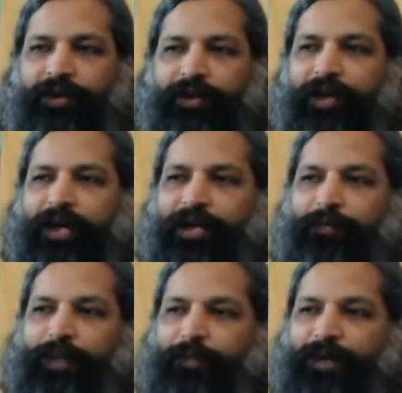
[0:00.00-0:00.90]
And
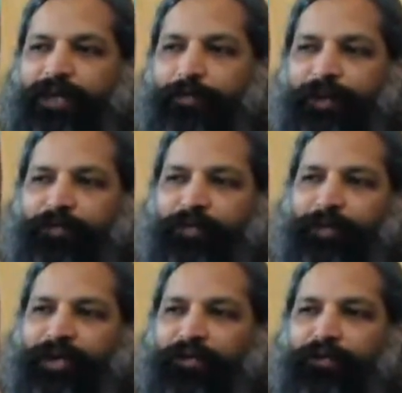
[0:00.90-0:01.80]
people coming from
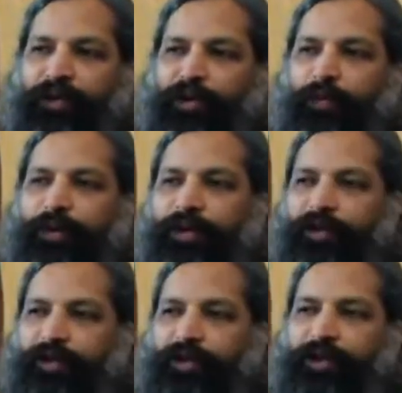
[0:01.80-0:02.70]
a different world
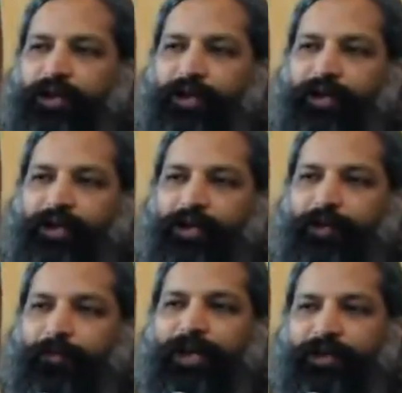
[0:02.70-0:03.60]

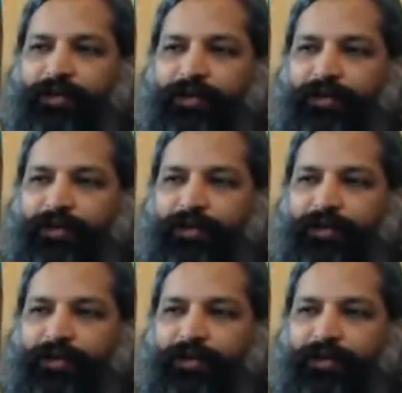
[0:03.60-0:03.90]
meet,